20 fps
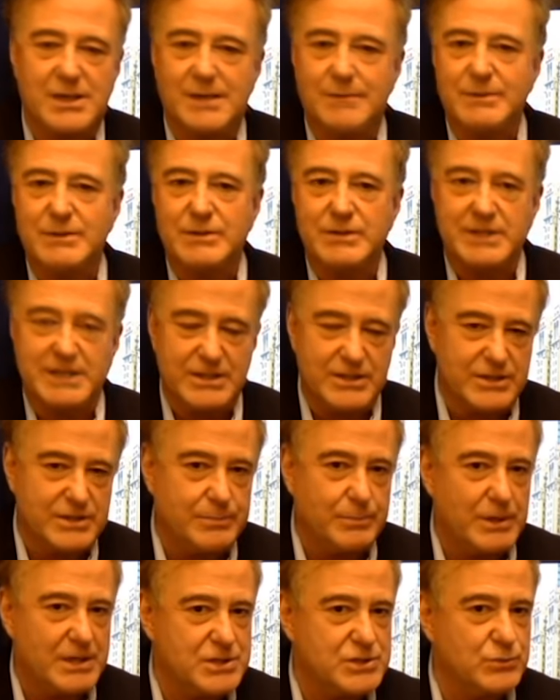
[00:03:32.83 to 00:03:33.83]
I mean, in the
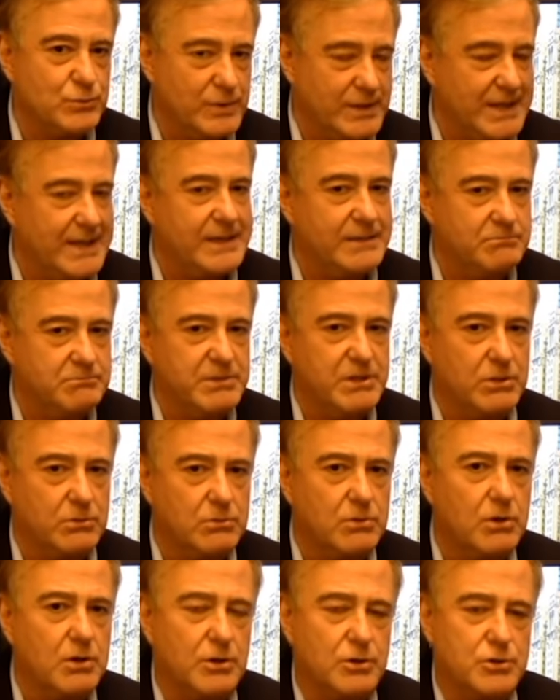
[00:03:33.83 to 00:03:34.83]
Depression, we had,
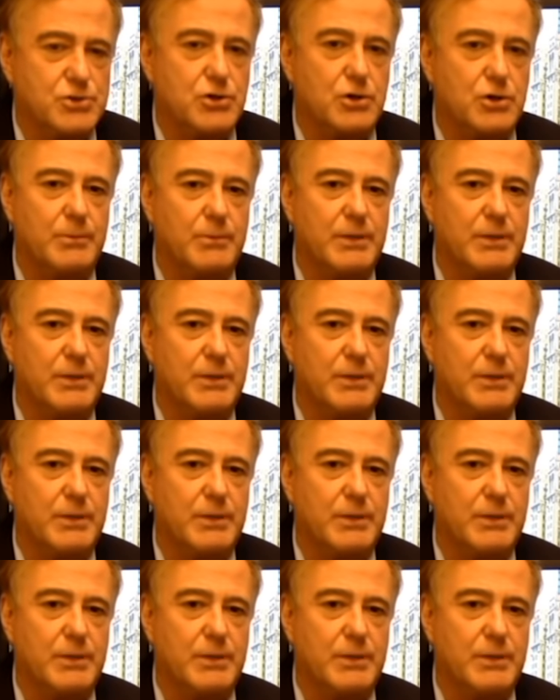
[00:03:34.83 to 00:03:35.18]
longer-term